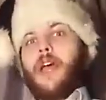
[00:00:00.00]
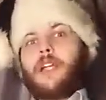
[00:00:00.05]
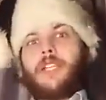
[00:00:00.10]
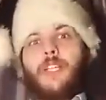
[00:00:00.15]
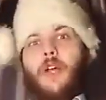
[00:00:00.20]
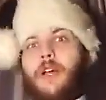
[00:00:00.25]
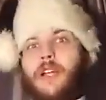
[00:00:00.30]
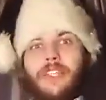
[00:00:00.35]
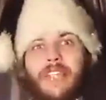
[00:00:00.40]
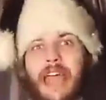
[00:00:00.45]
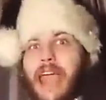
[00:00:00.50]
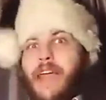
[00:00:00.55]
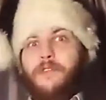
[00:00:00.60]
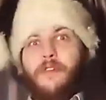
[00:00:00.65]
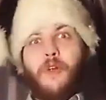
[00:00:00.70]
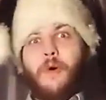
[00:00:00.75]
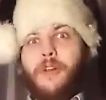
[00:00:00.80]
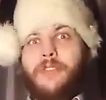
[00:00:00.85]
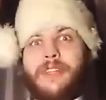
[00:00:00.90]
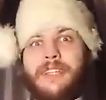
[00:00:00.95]
So
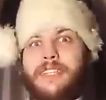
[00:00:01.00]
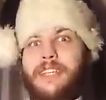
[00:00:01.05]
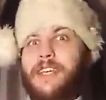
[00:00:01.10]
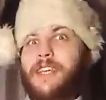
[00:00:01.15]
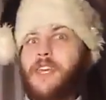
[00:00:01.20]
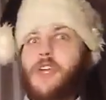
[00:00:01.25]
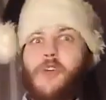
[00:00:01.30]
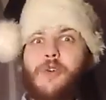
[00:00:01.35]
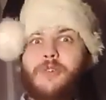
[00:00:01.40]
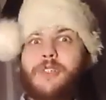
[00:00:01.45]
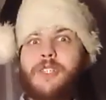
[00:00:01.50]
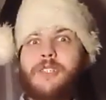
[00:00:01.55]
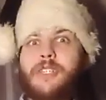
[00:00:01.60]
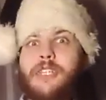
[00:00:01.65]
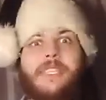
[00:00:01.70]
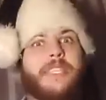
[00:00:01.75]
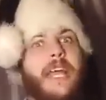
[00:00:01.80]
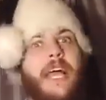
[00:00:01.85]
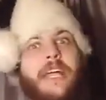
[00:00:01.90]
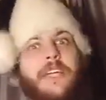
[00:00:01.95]
everyone that's accused of
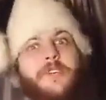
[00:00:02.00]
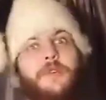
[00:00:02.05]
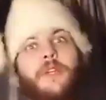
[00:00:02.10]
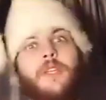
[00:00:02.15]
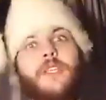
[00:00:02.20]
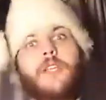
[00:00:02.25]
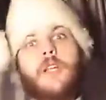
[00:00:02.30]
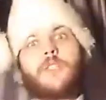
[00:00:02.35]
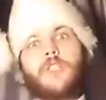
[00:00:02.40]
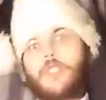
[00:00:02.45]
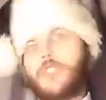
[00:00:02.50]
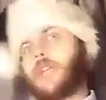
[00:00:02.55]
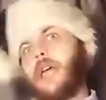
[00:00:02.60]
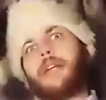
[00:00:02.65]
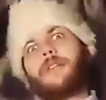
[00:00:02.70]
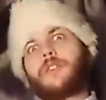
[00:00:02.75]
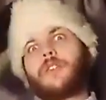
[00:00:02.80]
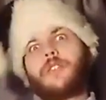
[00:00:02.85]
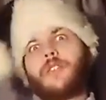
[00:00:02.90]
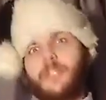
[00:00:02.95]
this sexual assault just
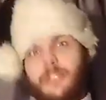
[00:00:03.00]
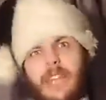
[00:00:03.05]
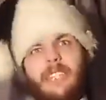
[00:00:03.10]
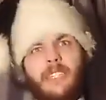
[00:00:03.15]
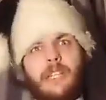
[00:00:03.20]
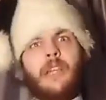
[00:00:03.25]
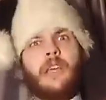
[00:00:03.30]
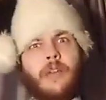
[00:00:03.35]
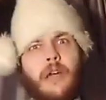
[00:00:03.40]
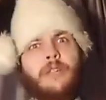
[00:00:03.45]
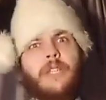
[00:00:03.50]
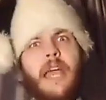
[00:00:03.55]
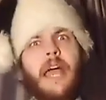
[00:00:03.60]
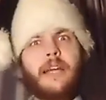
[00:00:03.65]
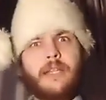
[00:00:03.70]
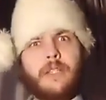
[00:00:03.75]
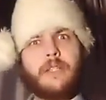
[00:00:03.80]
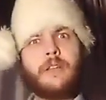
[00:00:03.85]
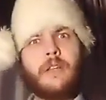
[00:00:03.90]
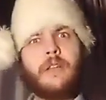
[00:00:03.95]
instantly goes
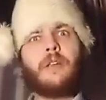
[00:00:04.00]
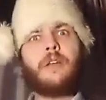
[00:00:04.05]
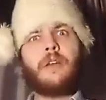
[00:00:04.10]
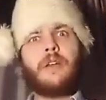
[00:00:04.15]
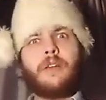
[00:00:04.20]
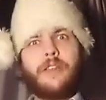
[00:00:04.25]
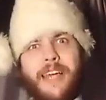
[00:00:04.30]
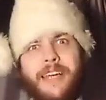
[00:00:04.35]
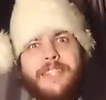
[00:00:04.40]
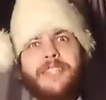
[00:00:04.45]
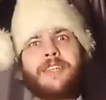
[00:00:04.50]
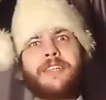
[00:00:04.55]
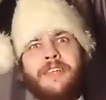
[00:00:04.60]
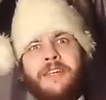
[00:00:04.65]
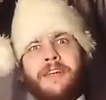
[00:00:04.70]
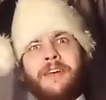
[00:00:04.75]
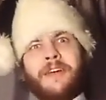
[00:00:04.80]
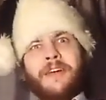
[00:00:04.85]
yes. Yes.